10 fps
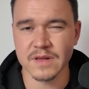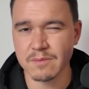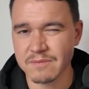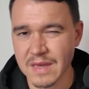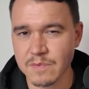
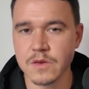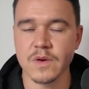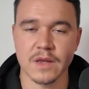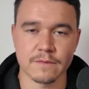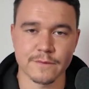Then maybe you
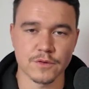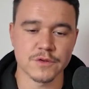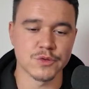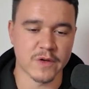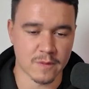can
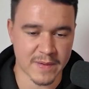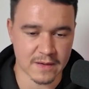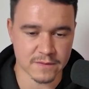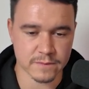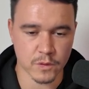afford to
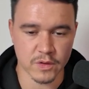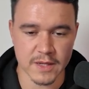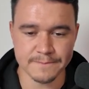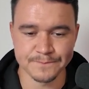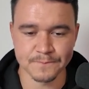expand, okay?